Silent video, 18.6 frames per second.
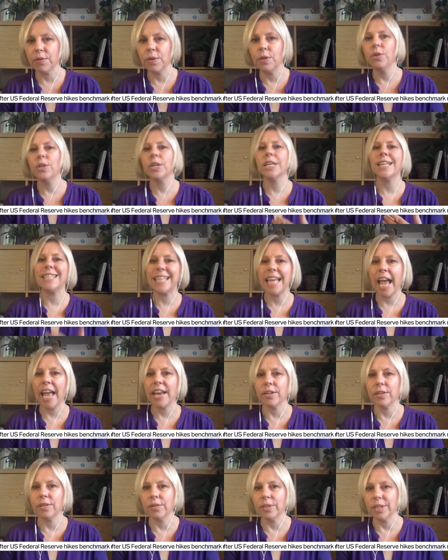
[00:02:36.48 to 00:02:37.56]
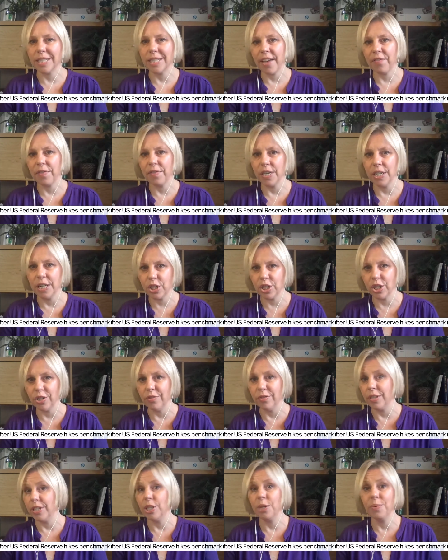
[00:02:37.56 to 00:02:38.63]
if you look at a technical
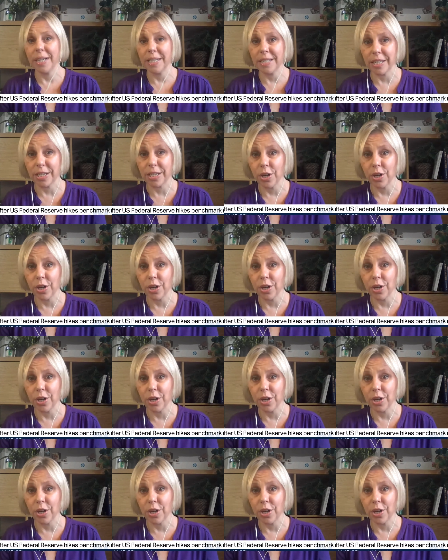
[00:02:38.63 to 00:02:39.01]
definition, the US